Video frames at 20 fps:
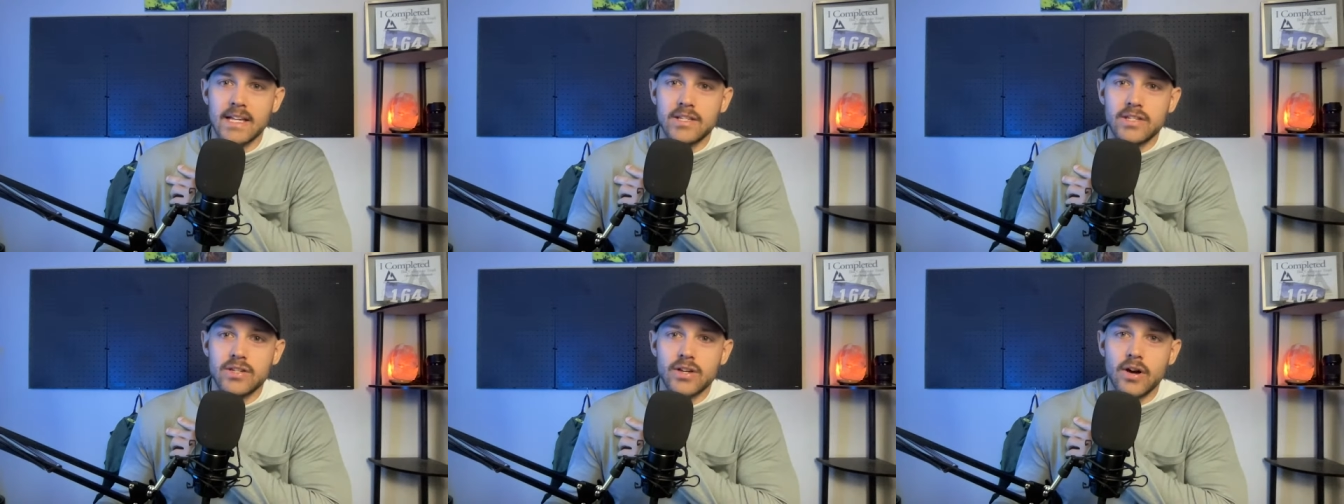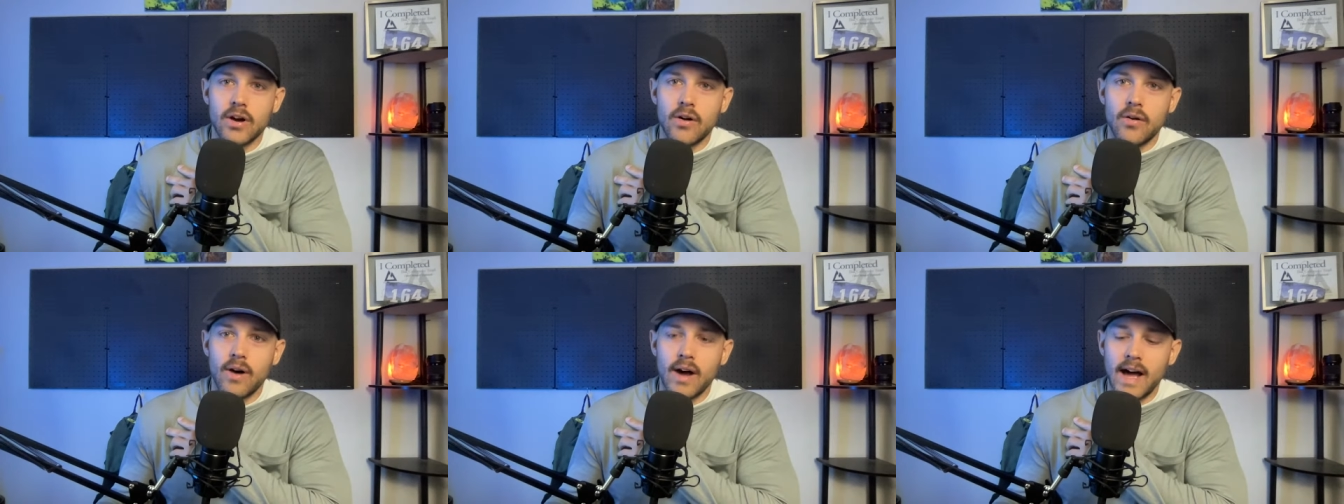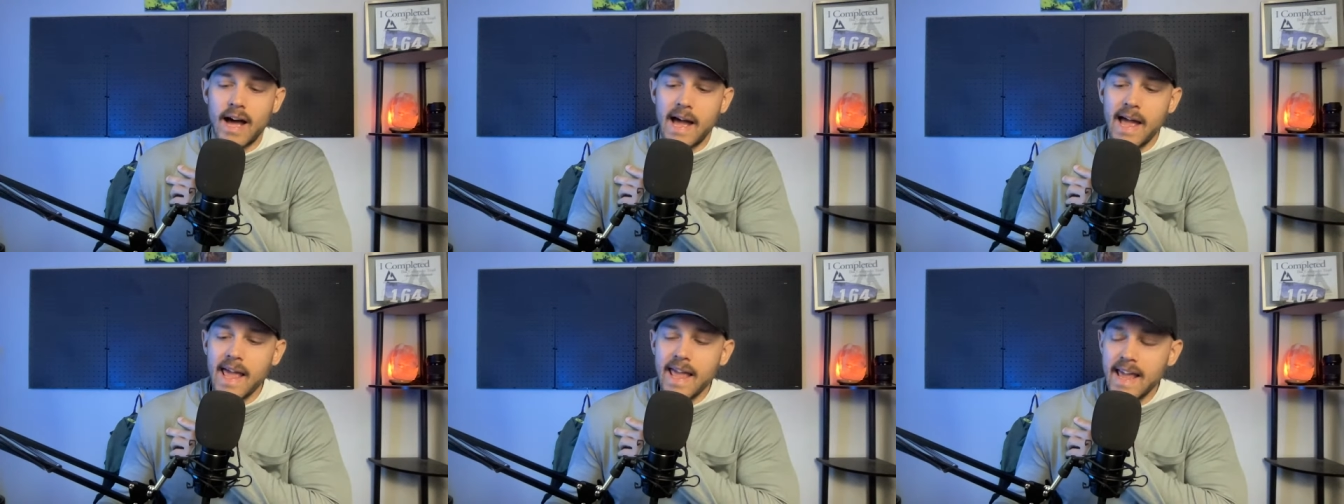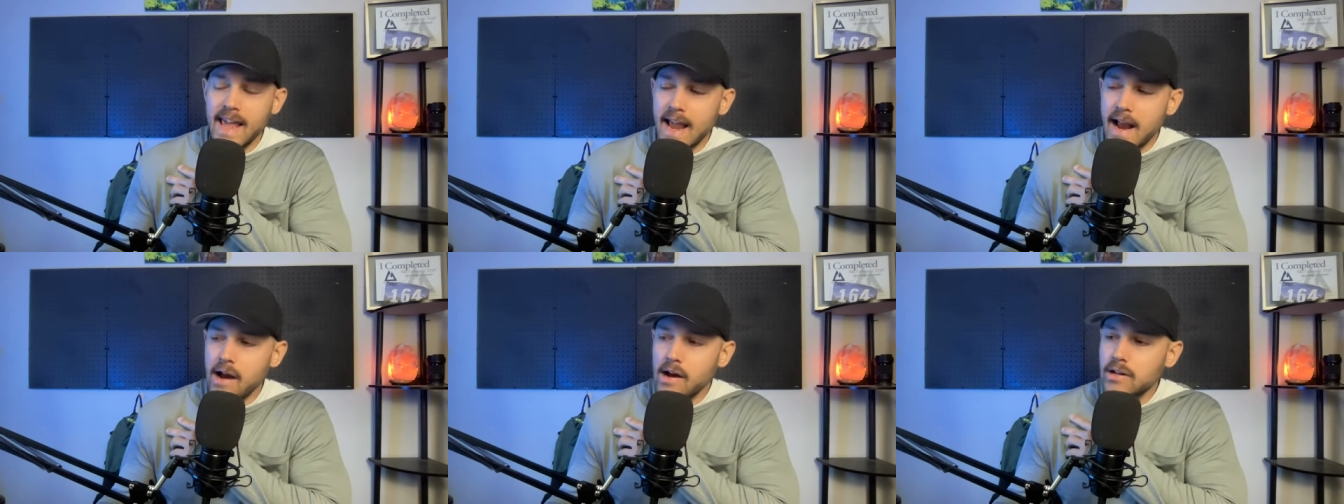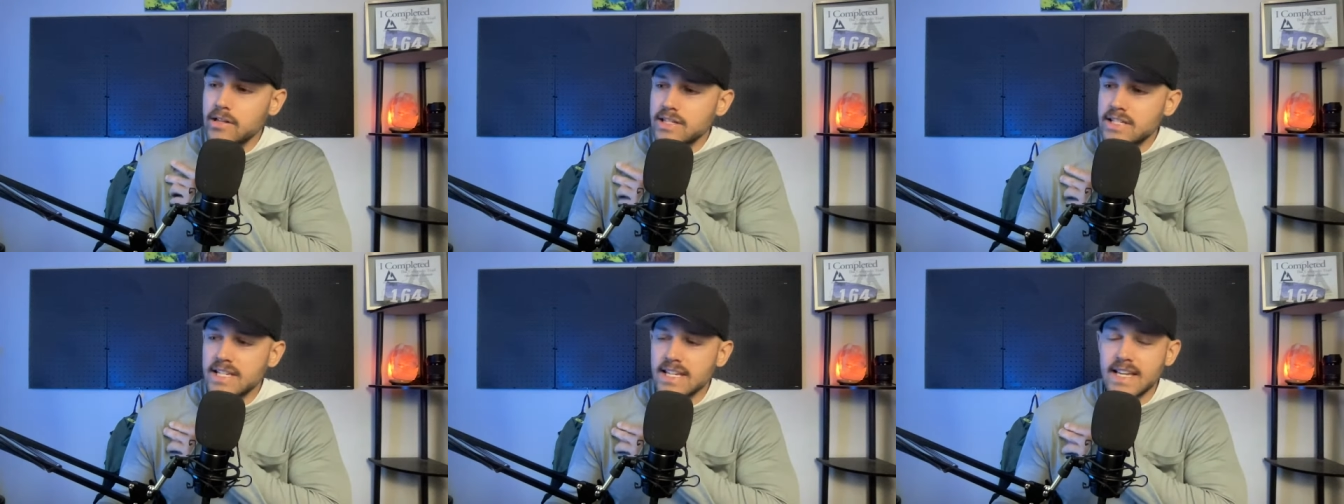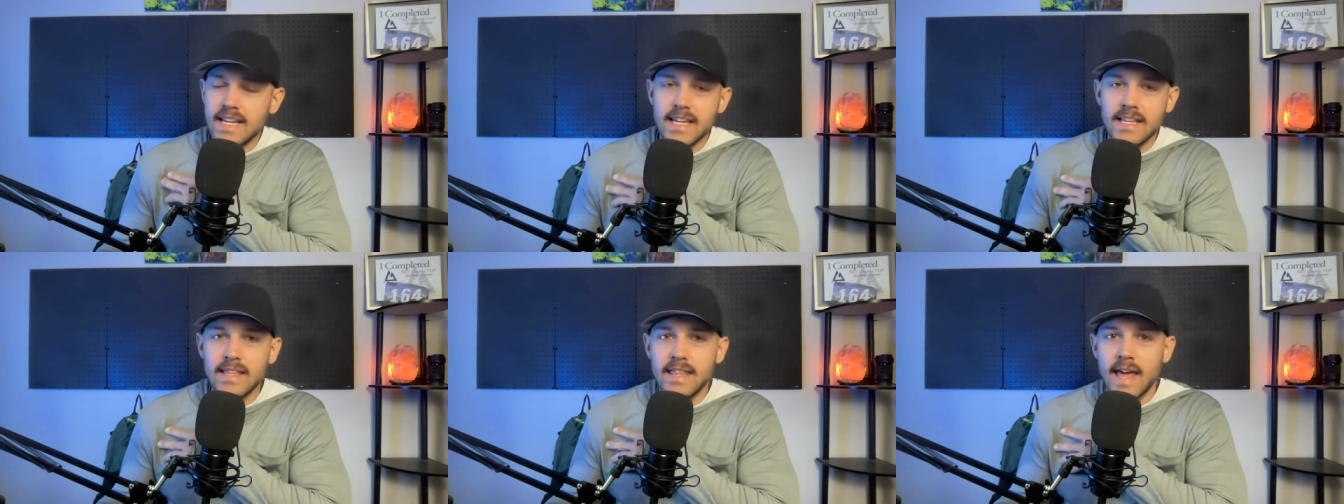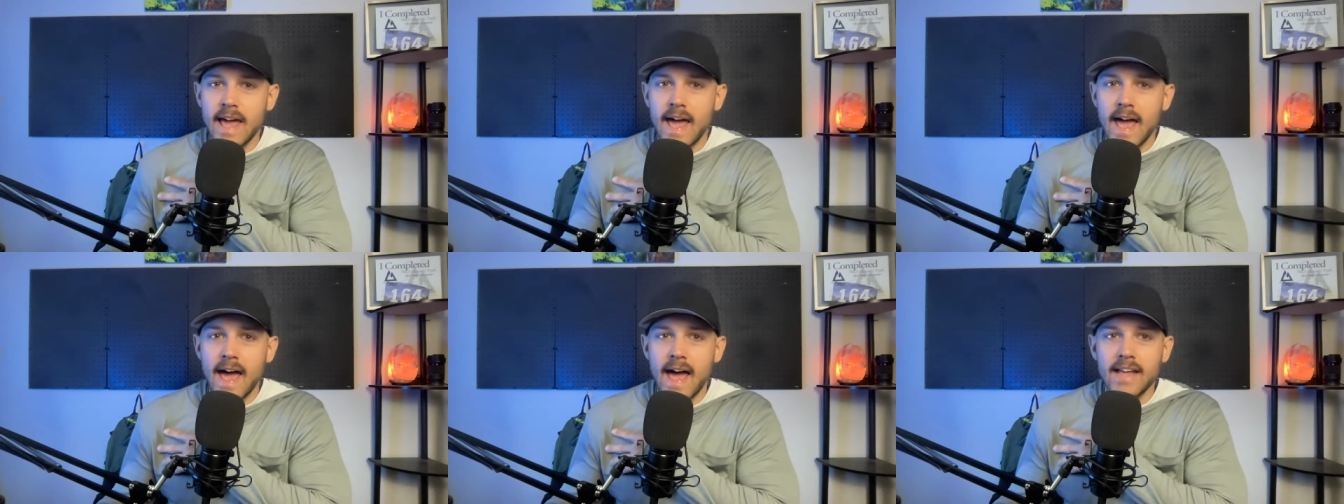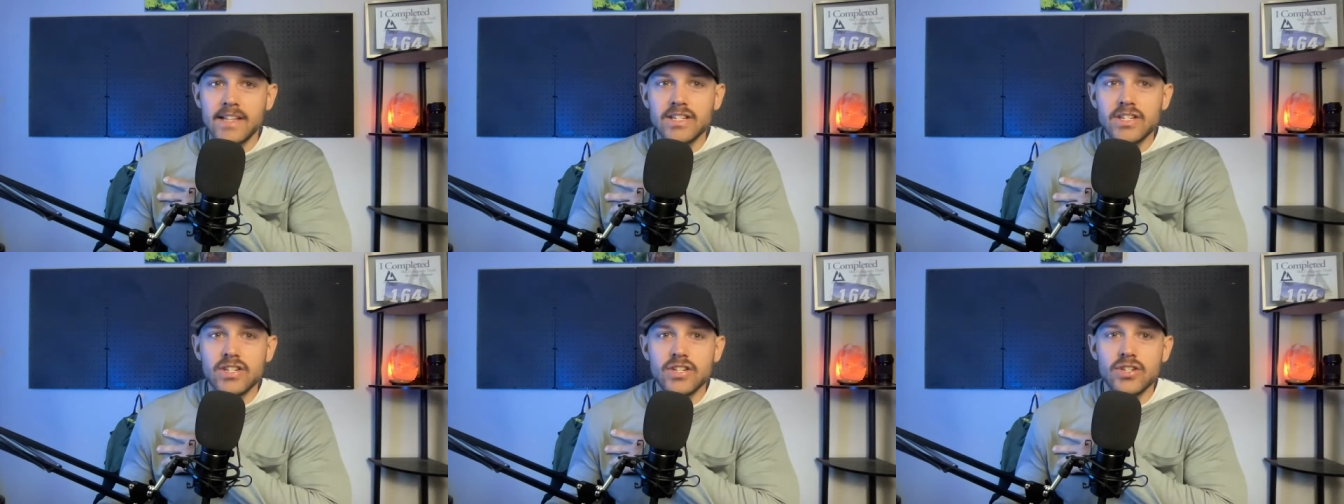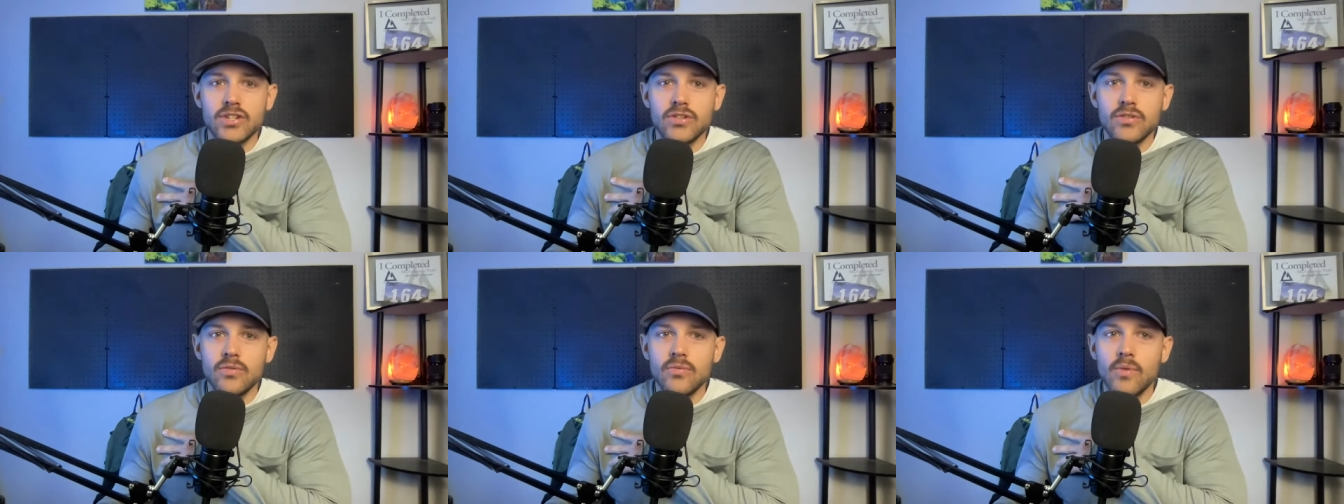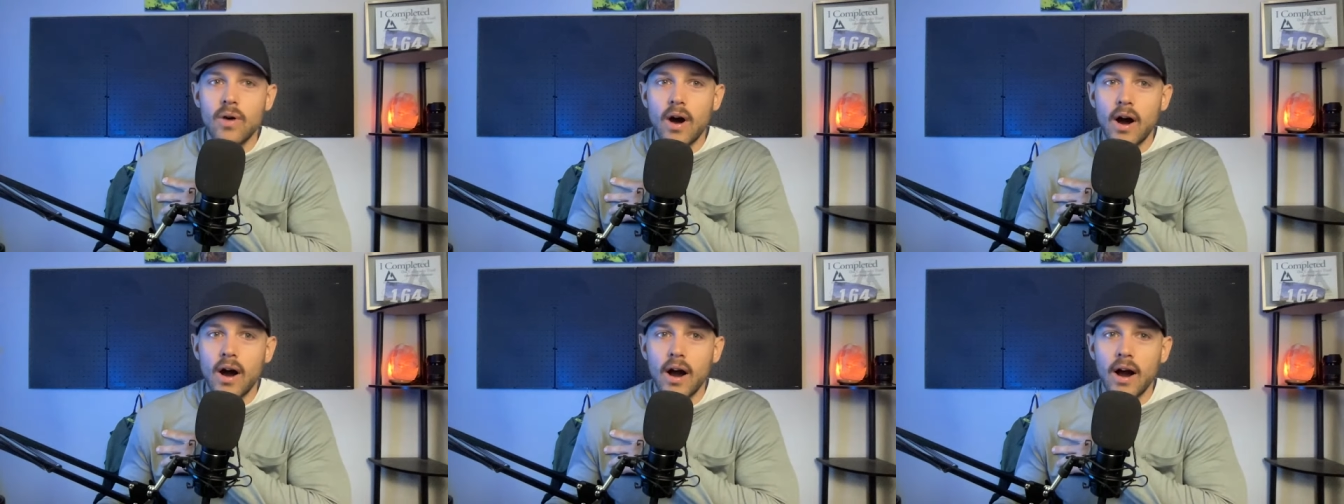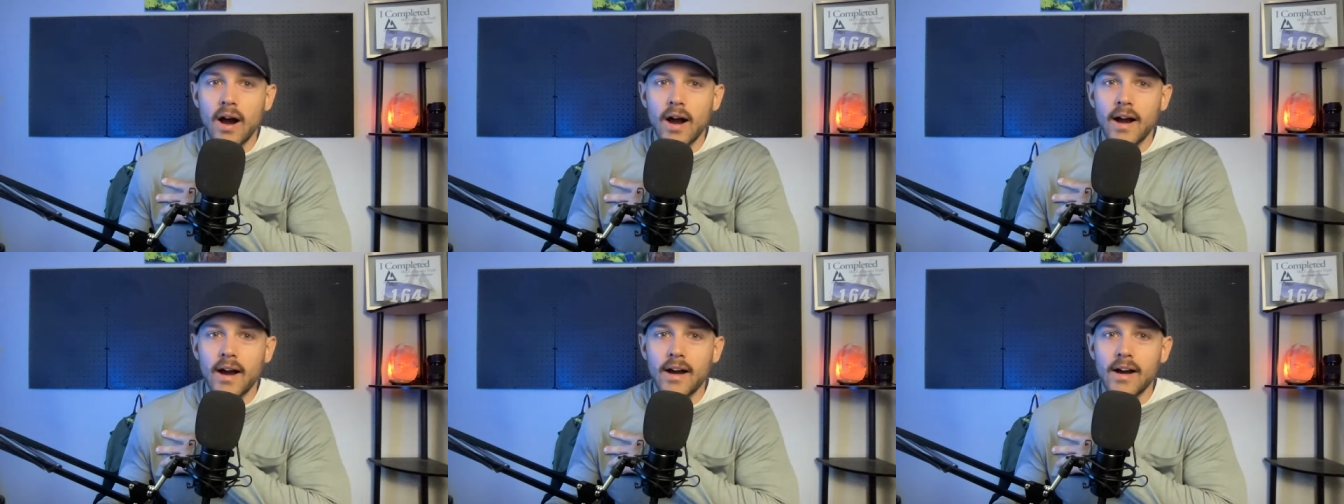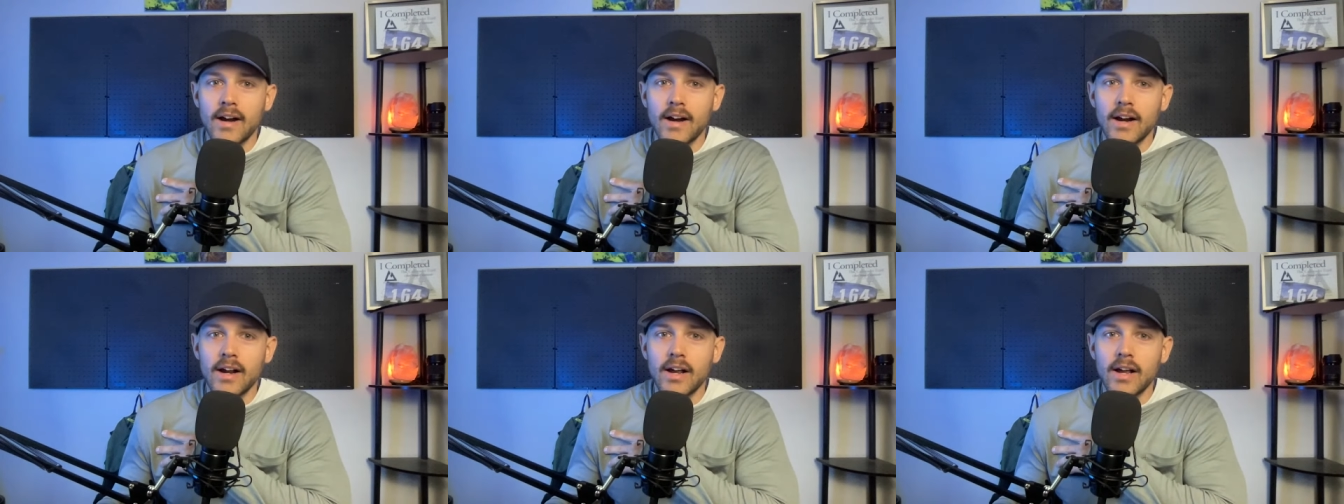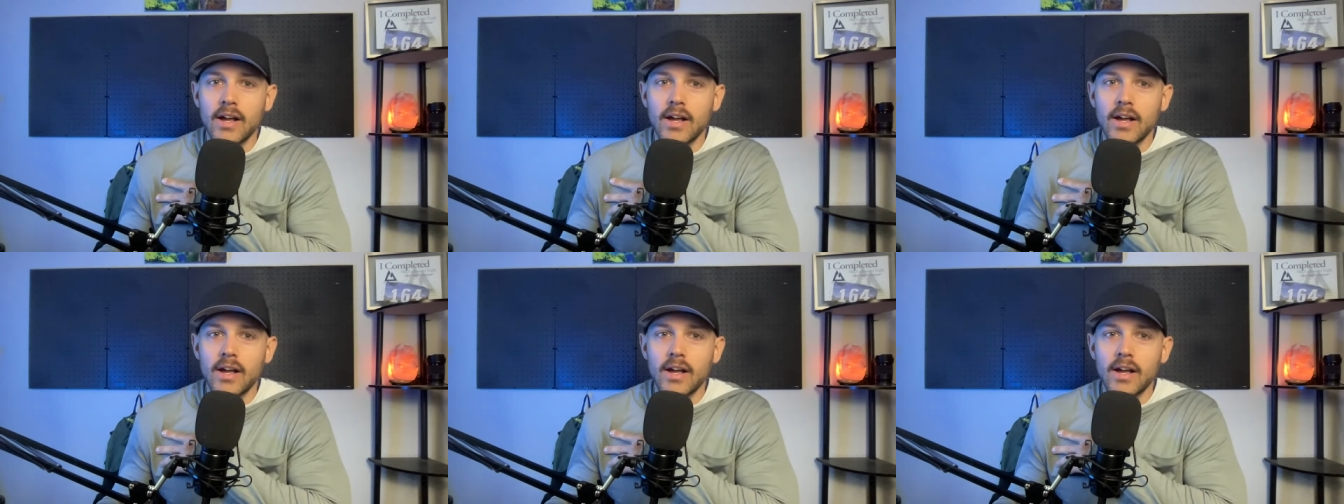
So I guarantee that you are